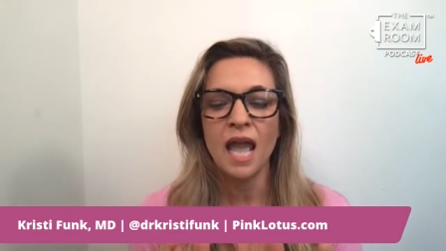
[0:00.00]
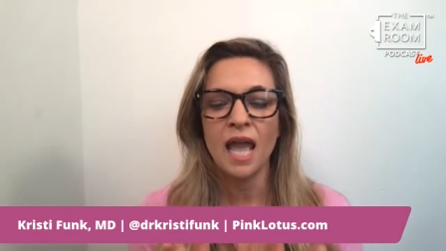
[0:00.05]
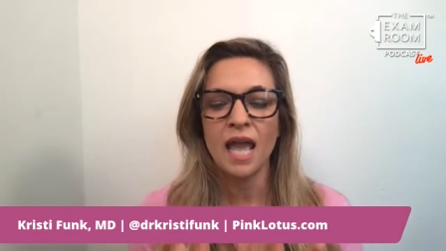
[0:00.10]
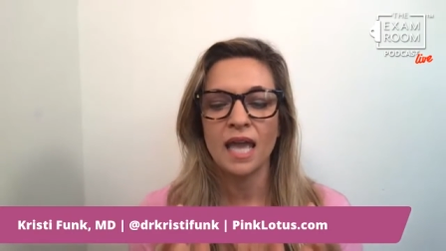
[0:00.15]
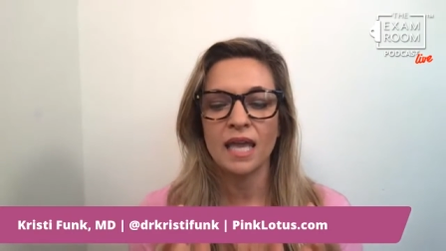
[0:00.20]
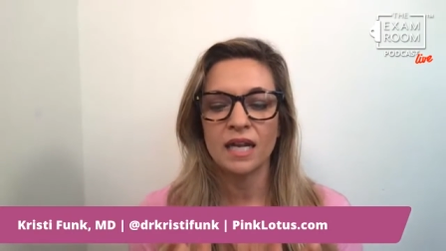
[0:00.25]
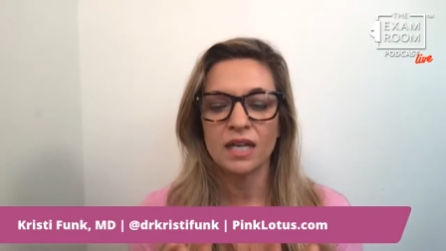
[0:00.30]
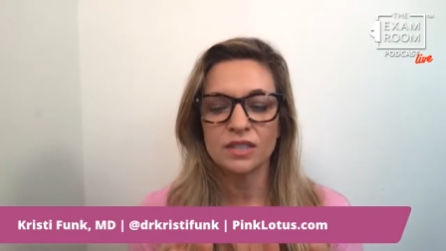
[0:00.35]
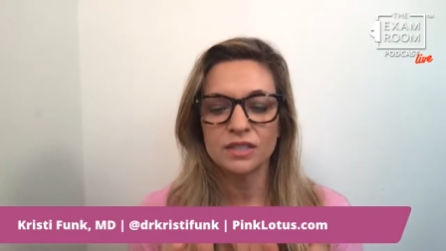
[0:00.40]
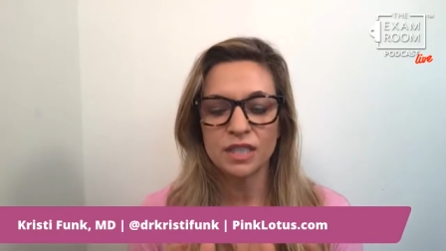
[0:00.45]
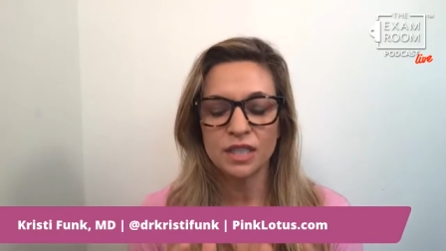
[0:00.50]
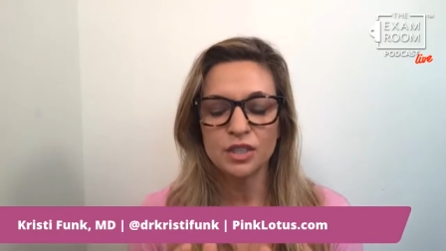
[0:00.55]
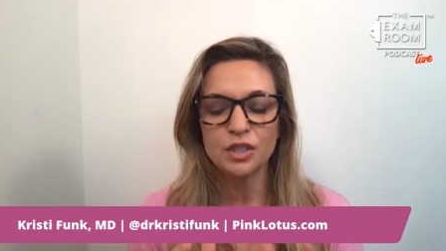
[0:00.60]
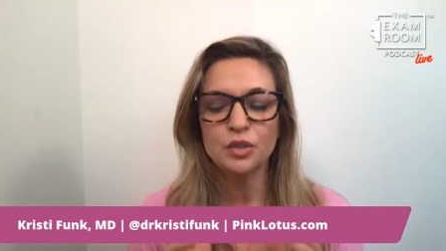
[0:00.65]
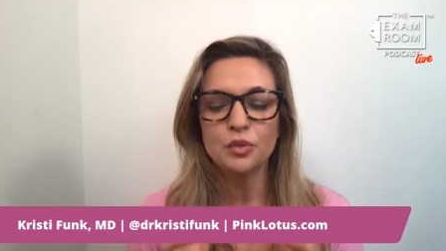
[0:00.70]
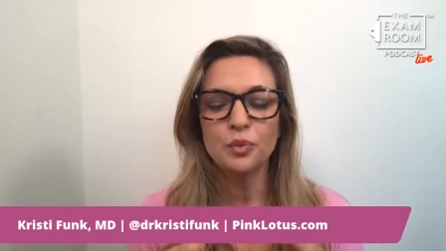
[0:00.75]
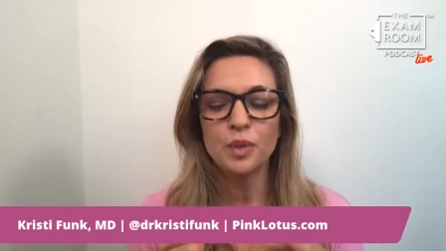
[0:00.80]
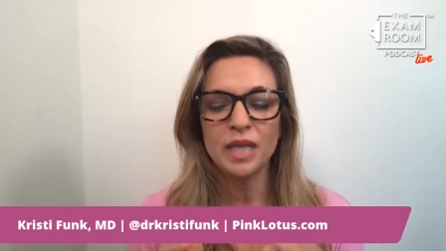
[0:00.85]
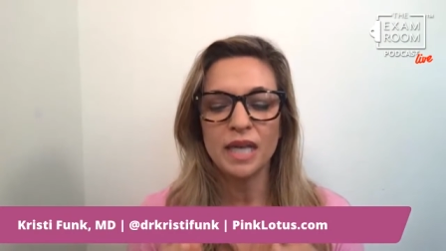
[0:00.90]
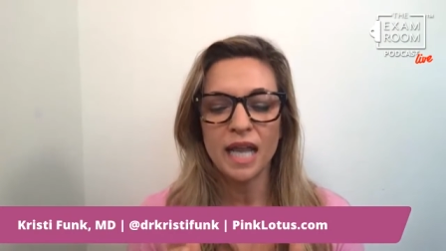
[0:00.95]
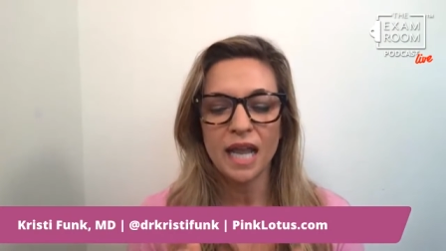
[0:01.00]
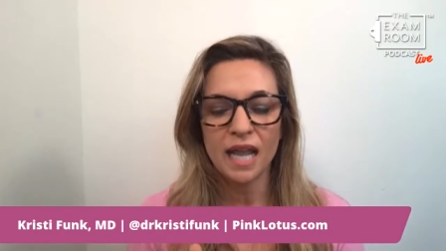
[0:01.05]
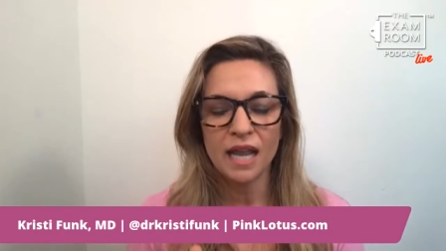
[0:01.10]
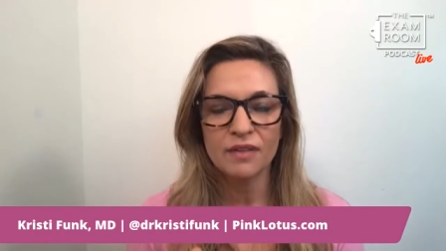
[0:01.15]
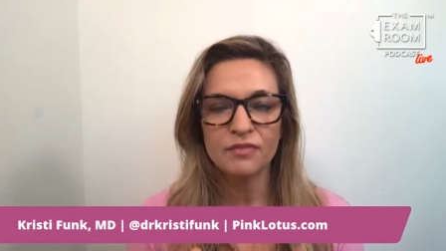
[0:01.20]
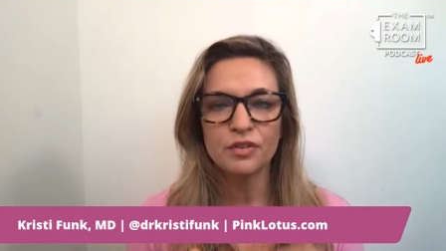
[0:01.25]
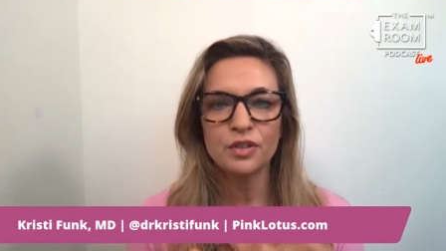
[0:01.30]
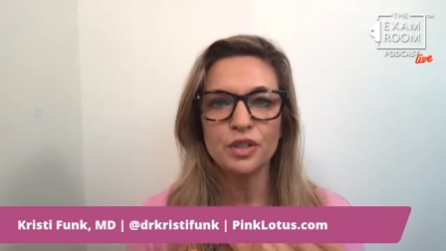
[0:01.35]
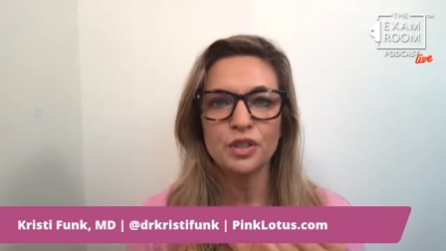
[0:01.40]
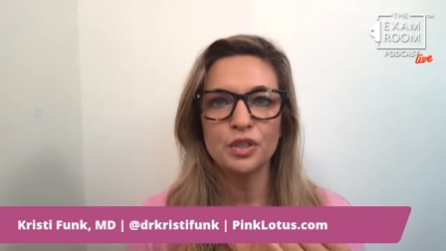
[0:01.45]
And I'll tell you,
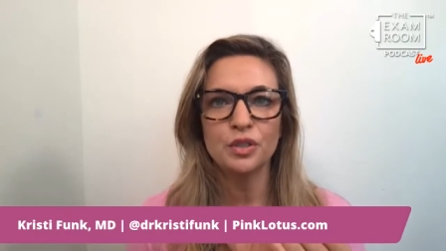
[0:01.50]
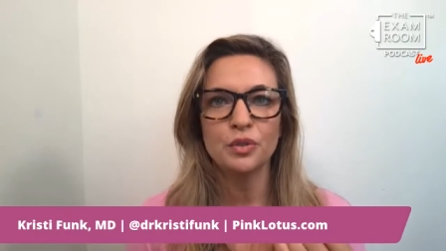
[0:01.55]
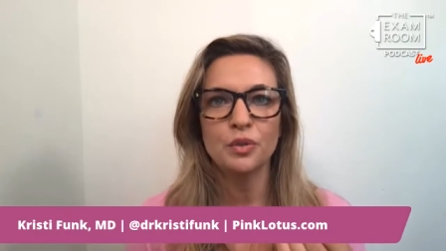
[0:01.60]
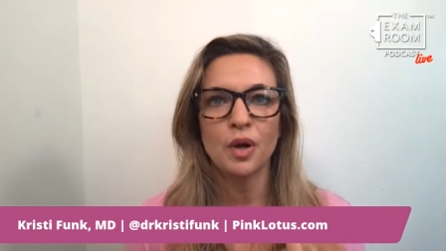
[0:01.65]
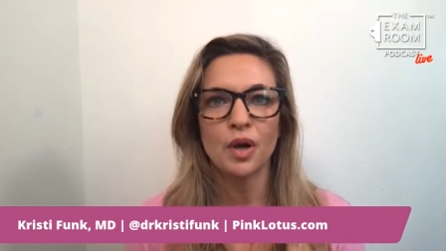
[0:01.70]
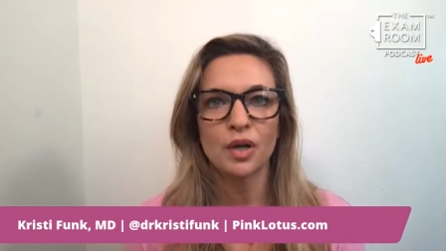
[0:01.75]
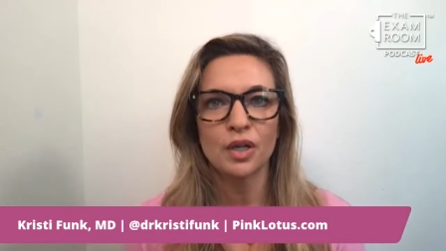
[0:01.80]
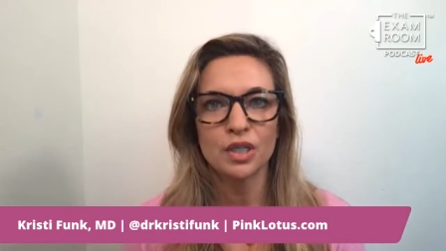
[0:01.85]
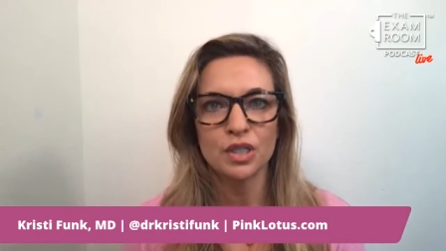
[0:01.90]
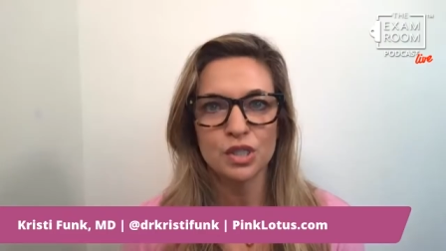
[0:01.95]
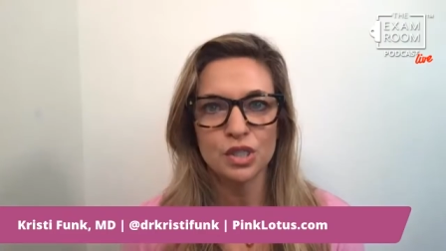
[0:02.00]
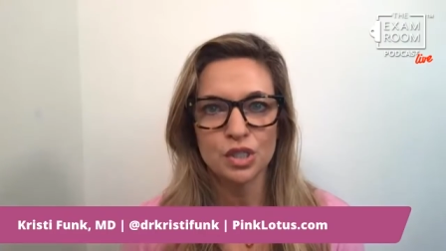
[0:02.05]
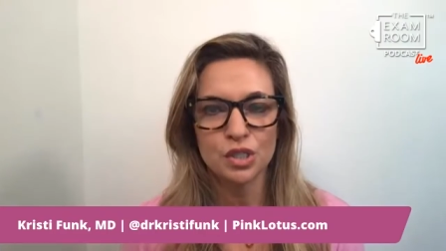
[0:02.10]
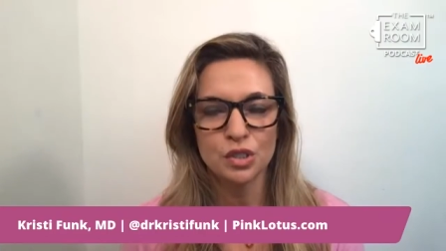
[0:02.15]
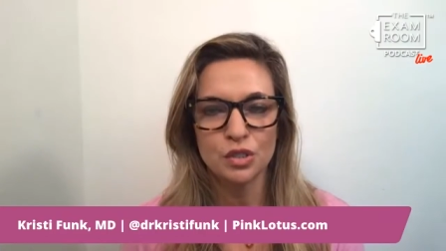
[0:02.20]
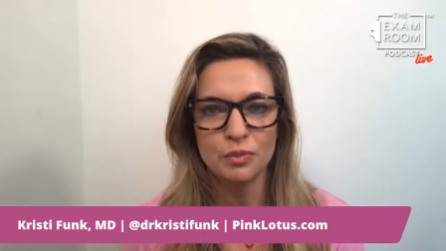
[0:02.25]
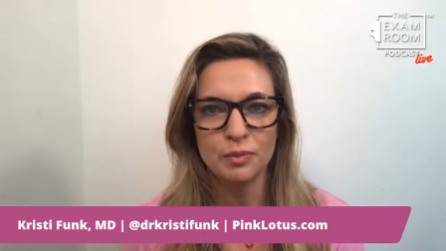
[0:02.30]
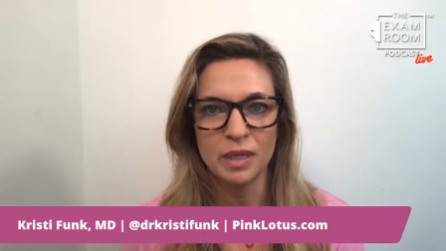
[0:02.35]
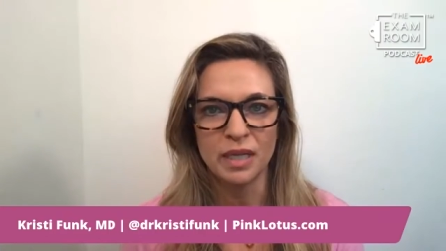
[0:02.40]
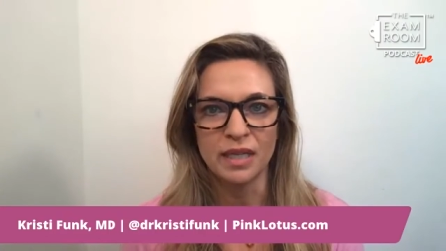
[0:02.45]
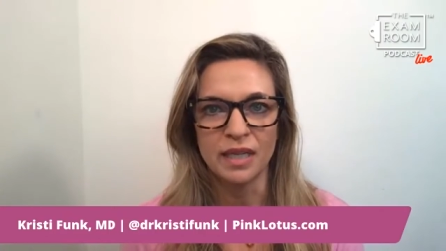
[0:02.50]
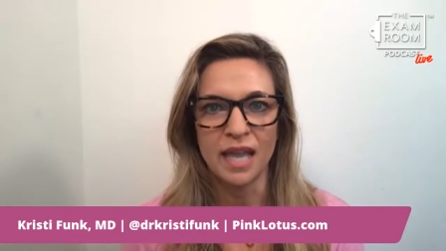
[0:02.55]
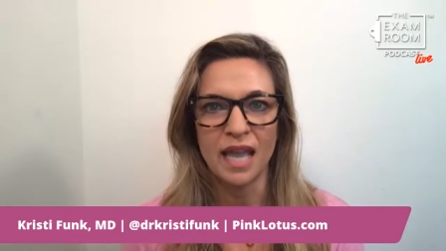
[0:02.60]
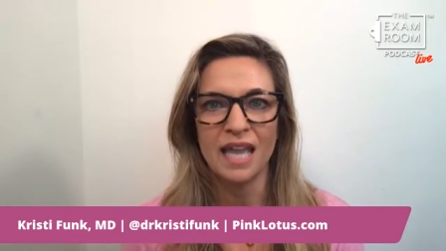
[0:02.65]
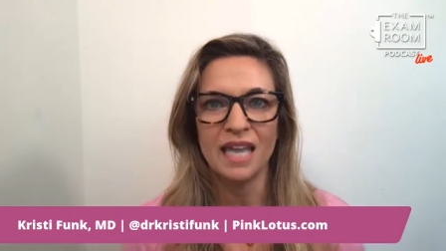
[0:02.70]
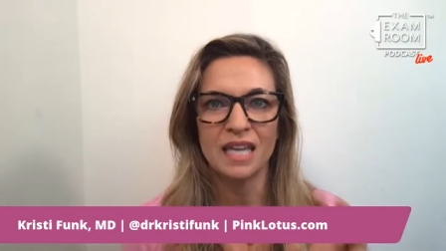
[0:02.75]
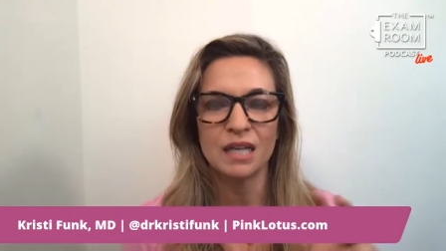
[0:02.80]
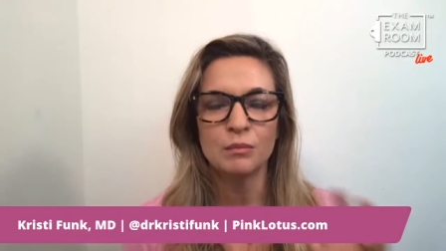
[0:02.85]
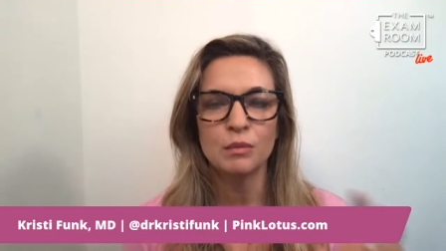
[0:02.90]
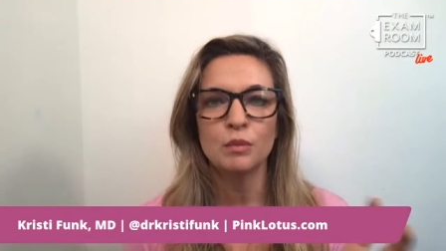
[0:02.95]
whenever you are consuming
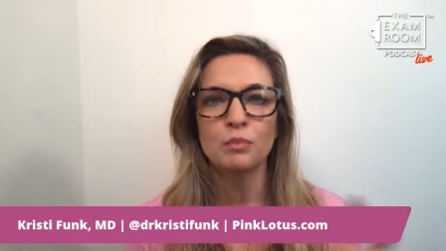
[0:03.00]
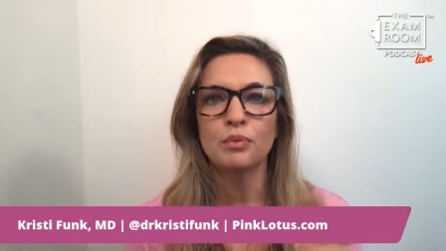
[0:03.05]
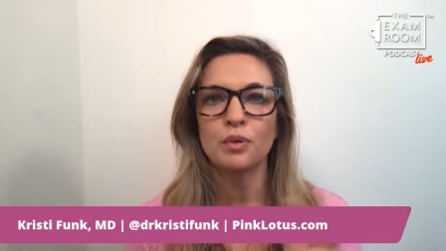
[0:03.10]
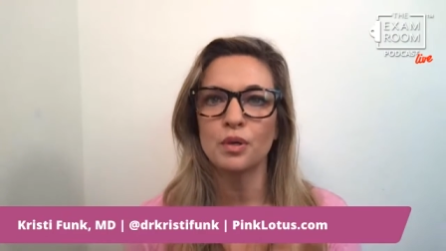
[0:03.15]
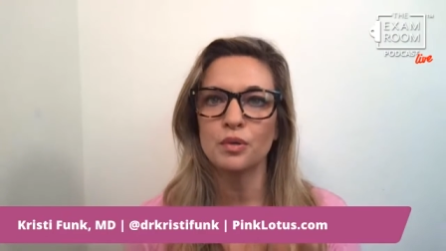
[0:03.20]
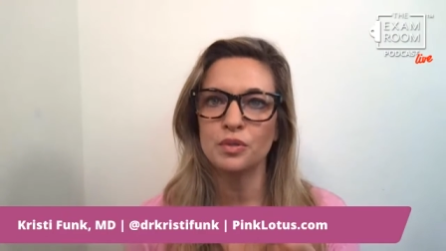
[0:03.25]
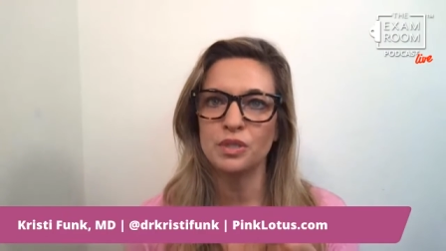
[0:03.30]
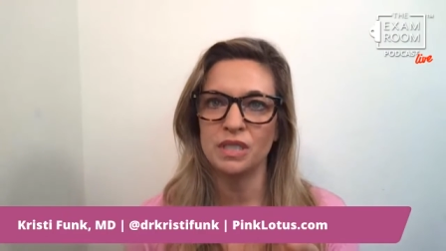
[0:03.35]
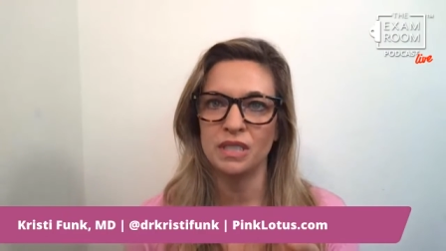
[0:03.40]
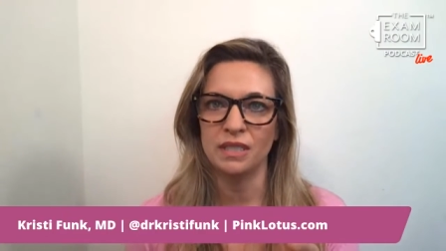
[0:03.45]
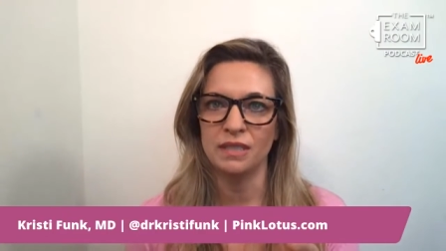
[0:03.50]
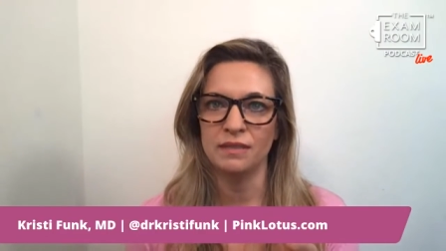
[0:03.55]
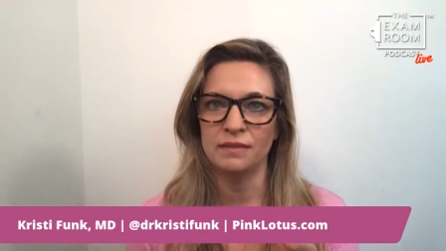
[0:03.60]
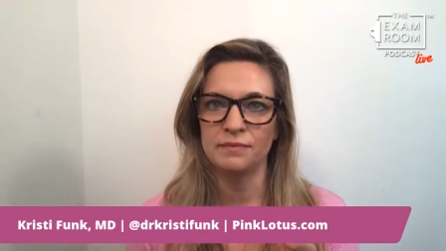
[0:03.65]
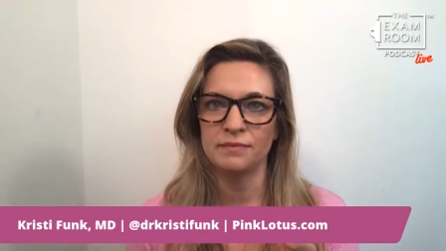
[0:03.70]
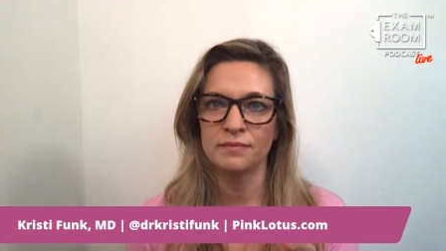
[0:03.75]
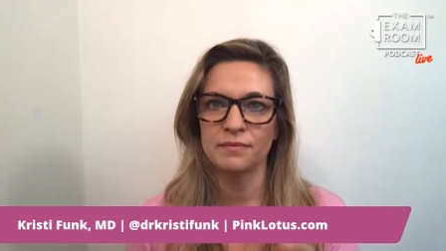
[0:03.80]
animal protein